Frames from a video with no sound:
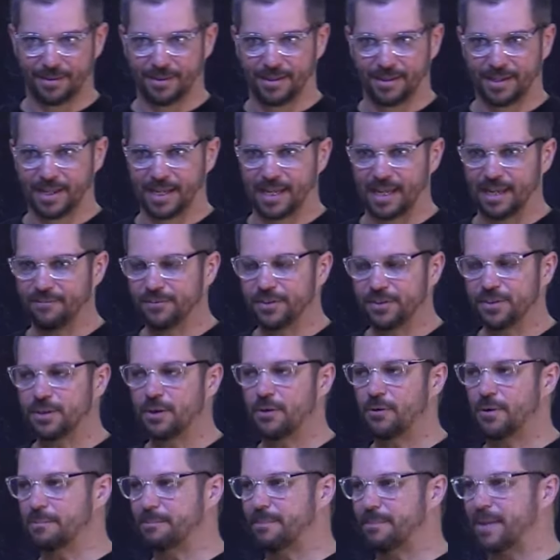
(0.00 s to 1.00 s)
even
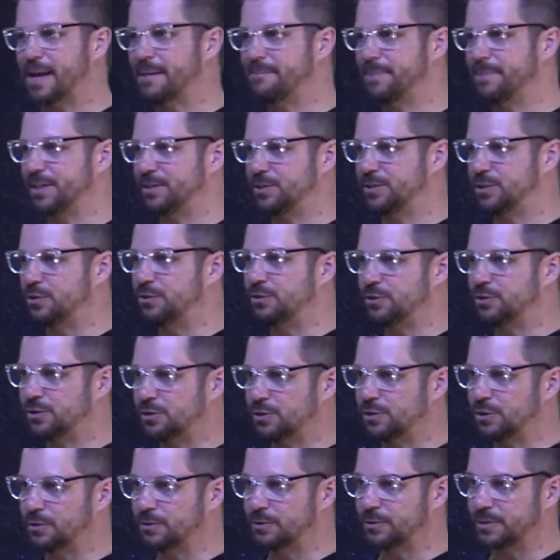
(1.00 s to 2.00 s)
though it might be too
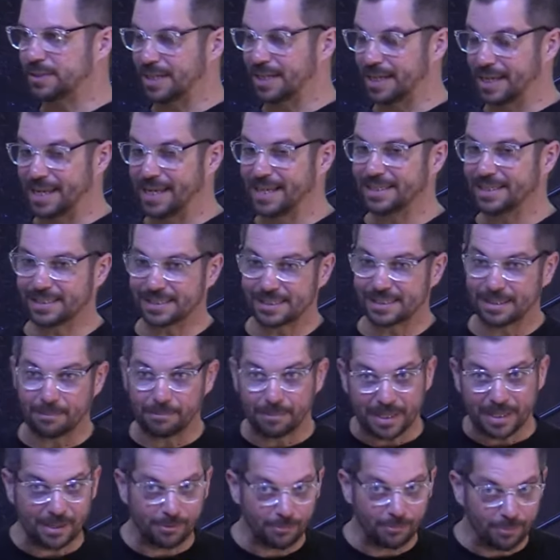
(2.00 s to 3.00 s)
soon to hit
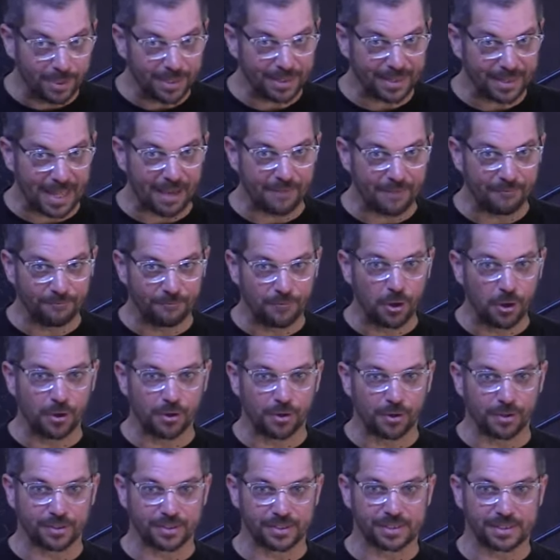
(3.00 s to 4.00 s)
somebody with that
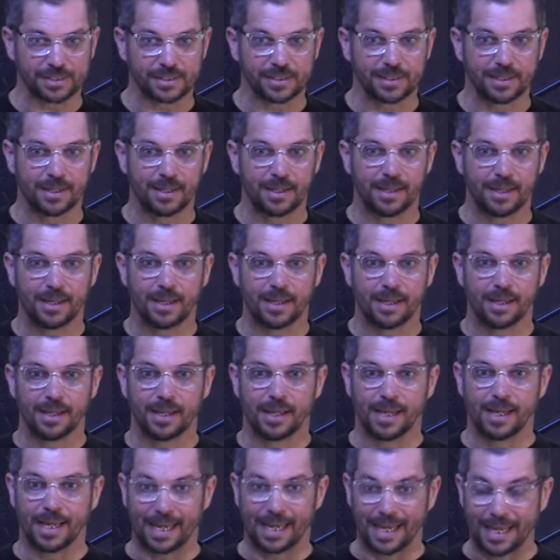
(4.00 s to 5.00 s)
verse,
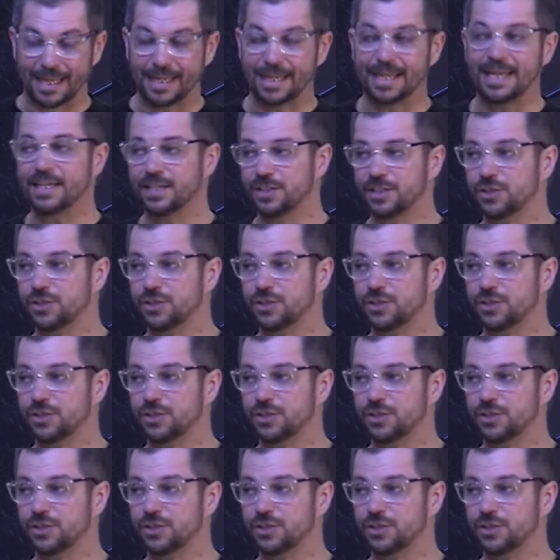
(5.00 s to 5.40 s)
it is